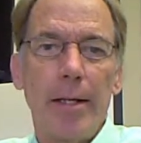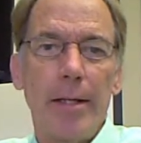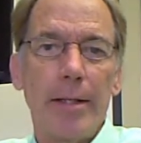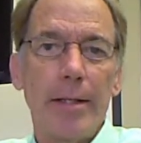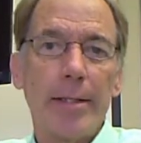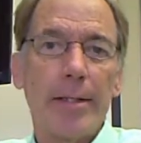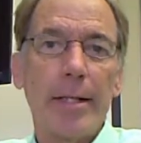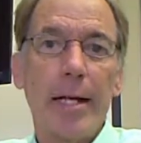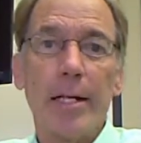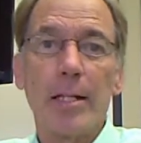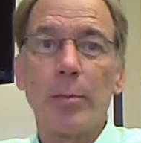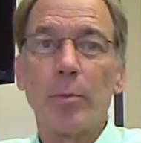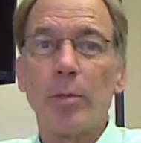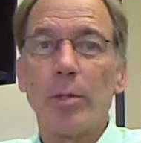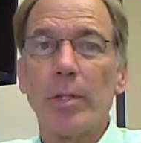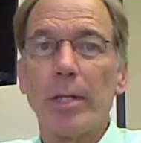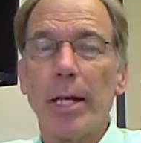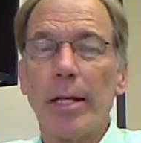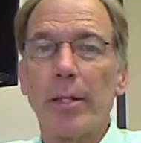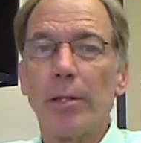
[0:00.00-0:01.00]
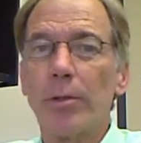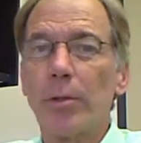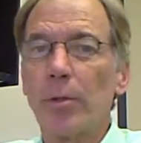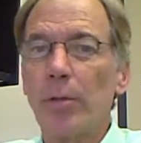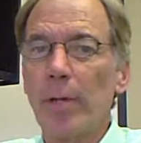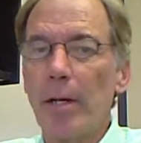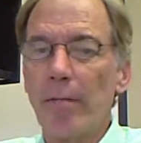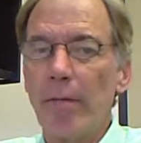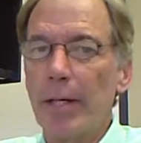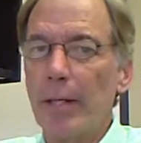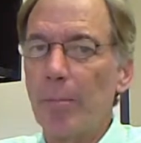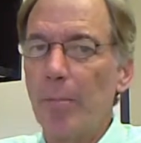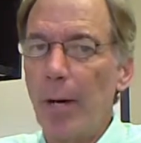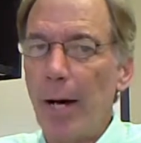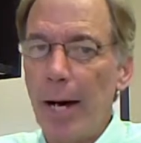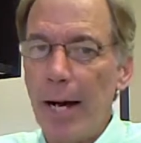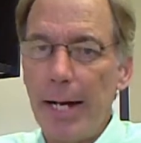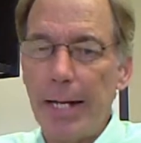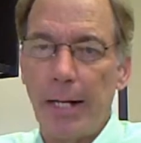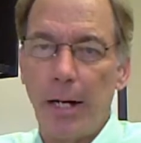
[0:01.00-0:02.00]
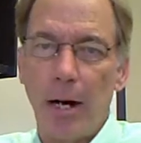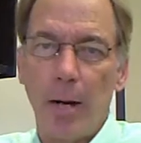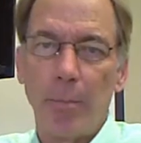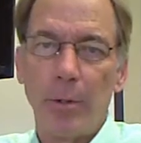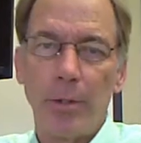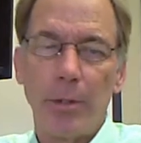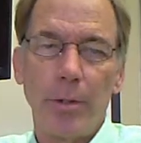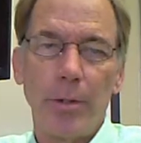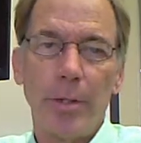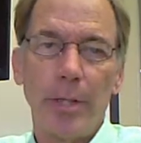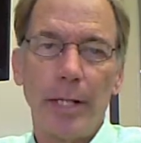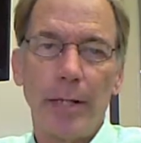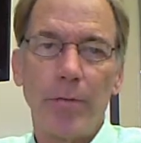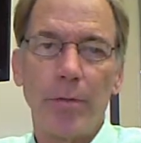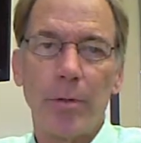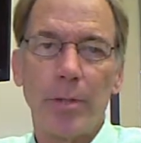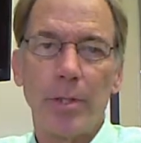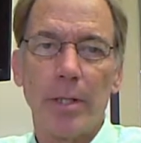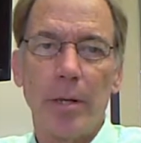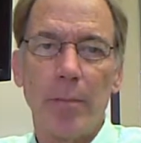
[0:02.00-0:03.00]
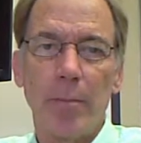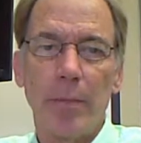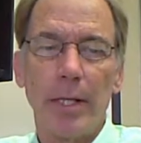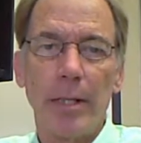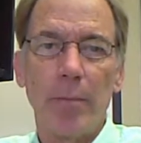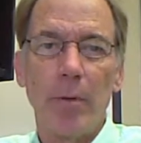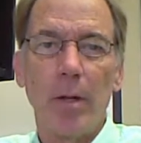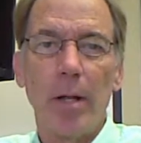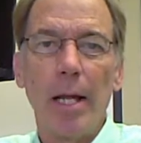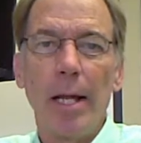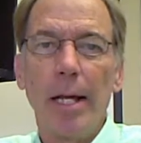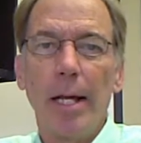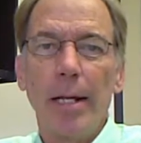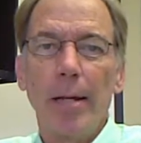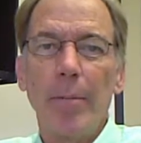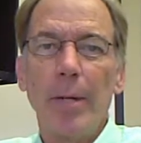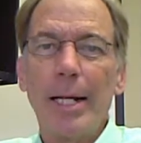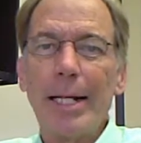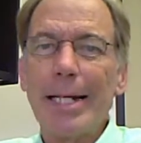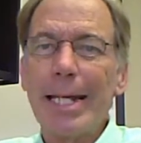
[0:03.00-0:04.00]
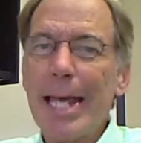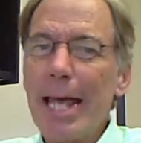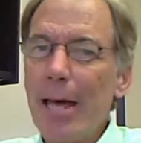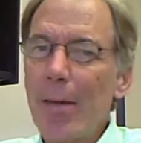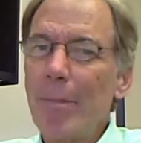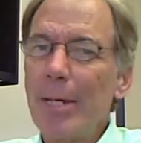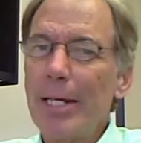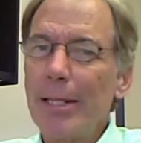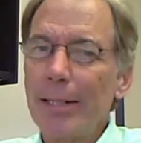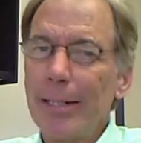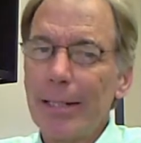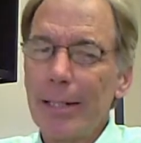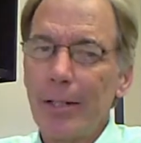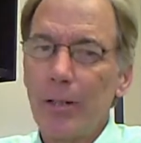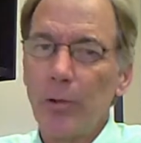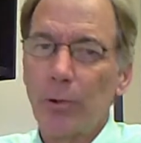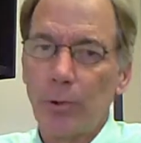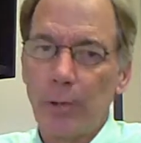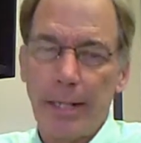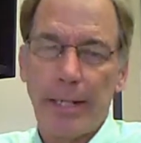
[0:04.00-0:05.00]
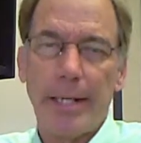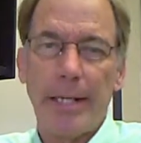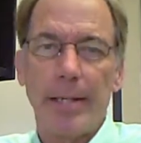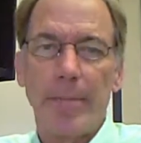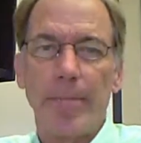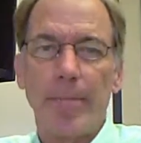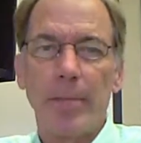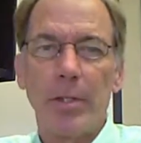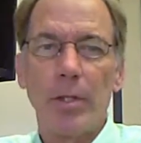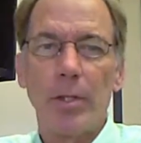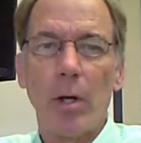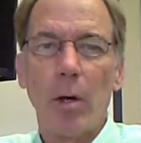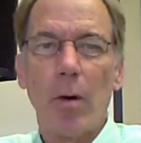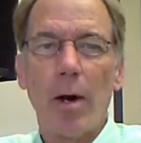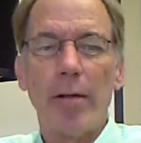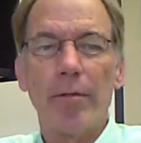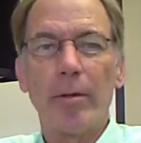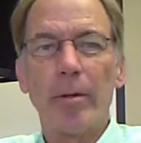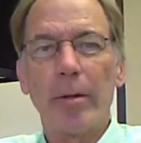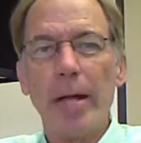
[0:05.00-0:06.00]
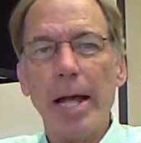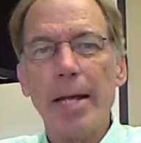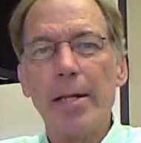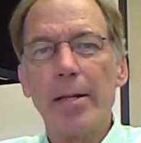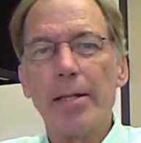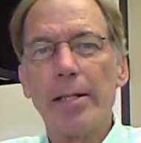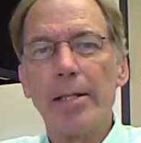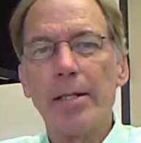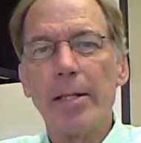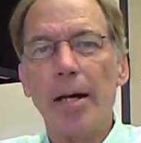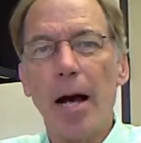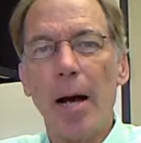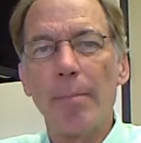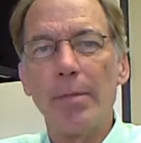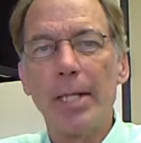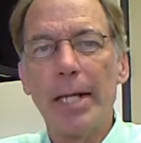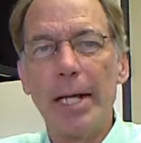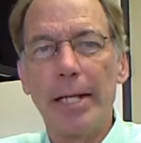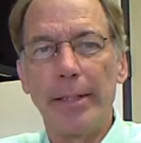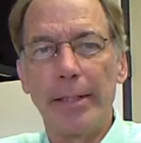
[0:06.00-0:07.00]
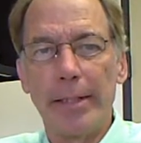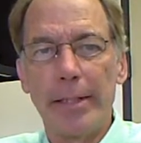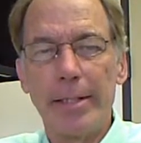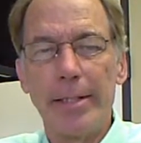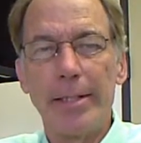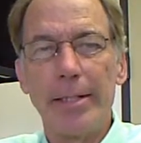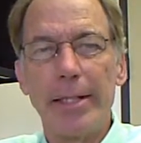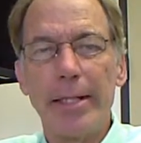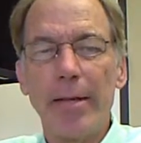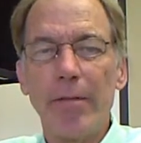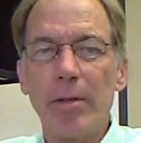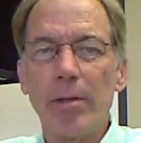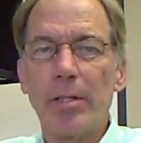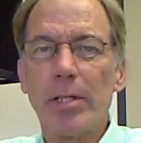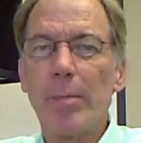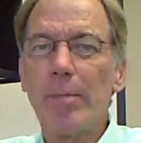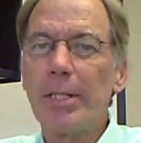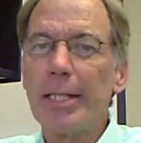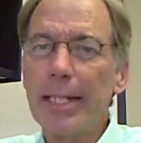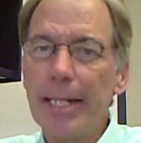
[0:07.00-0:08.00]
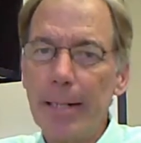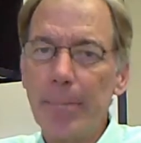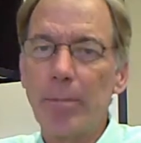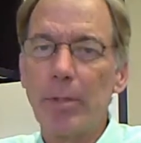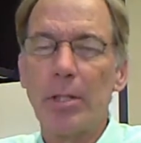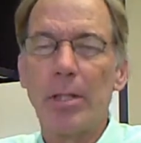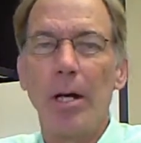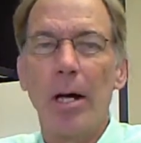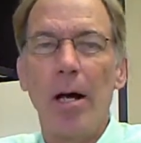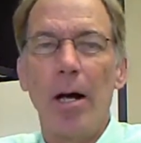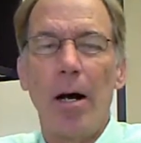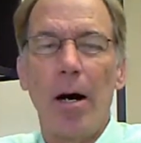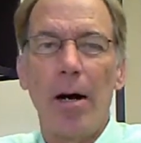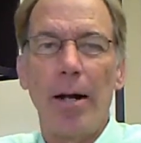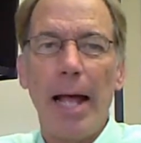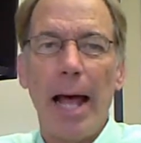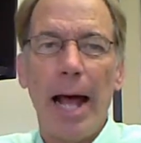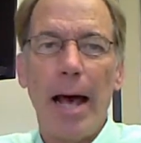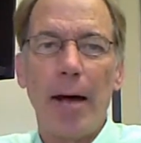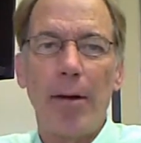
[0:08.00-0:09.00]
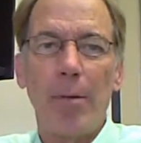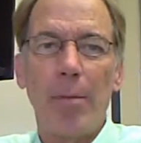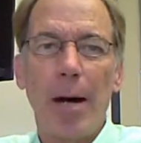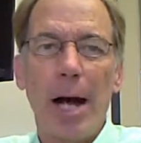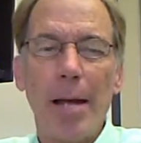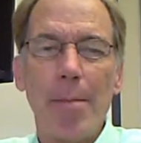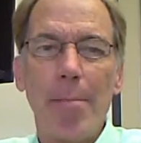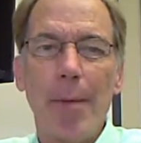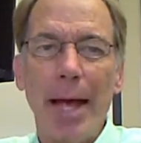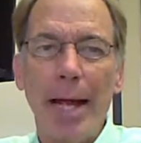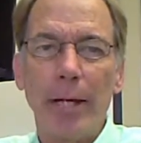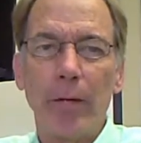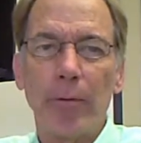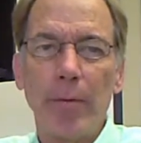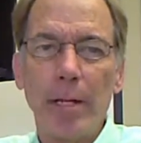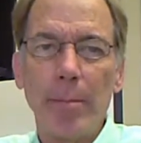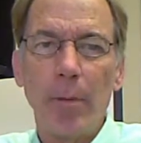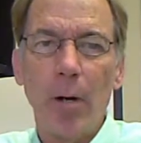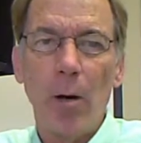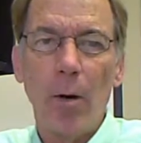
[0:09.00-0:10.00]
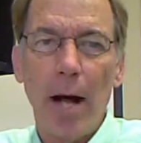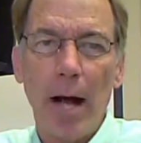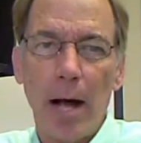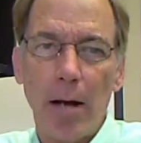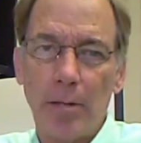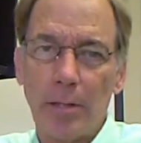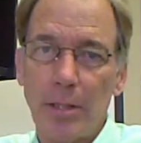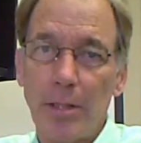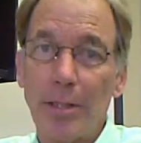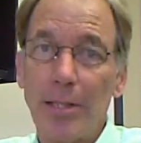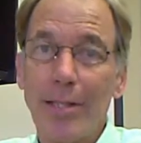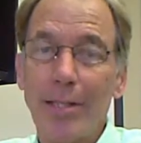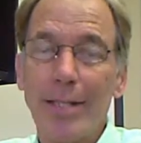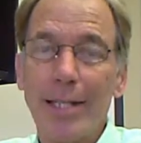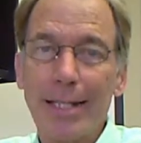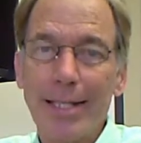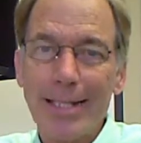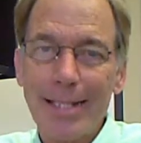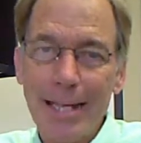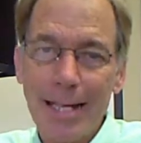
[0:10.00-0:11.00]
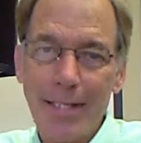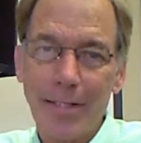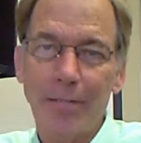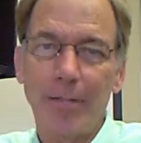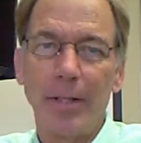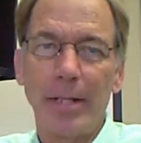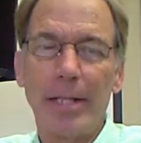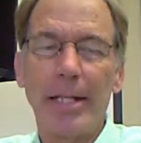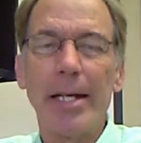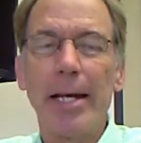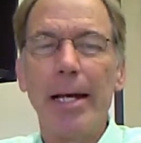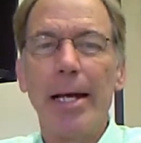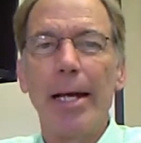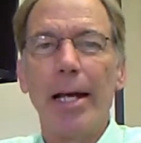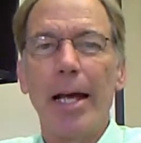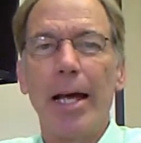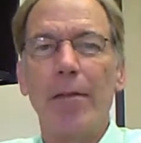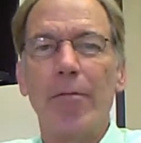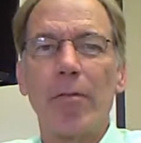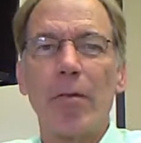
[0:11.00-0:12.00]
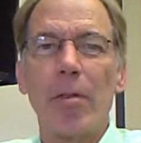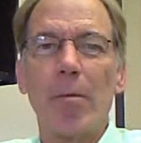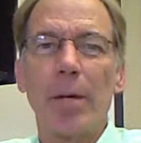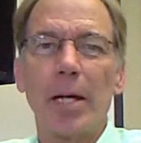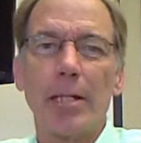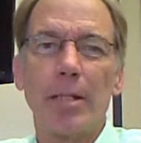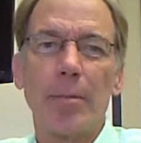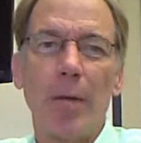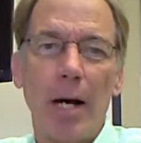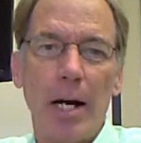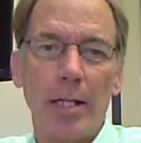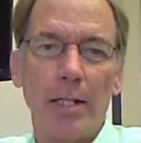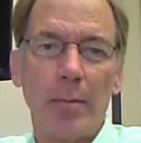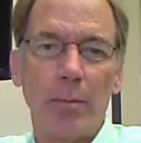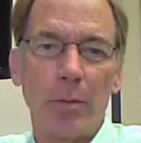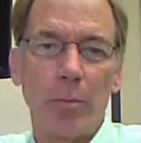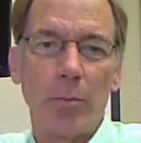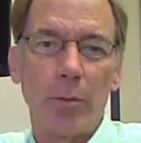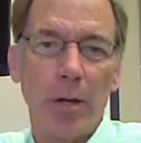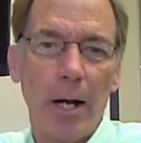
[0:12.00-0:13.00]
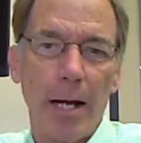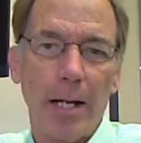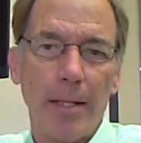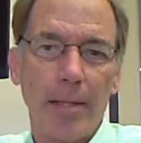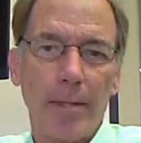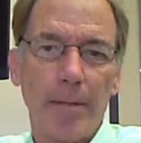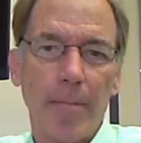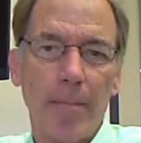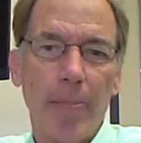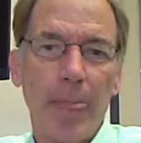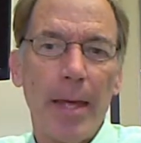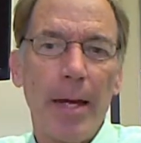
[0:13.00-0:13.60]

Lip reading: This does present a terrific buying opportunity for some people, but it can be a little tricky. So I've created this top 10 list to give you some tips on how to buy bank repo houses successfully and for the best possible price.